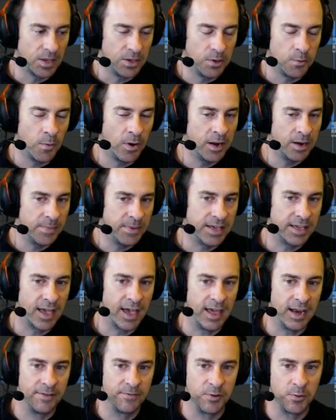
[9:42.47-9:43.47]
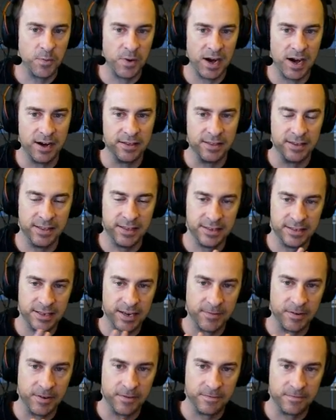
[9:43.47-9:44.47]
you want to be kind of aware that these
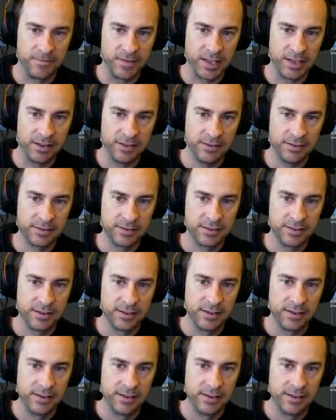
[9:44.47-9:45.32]
different fills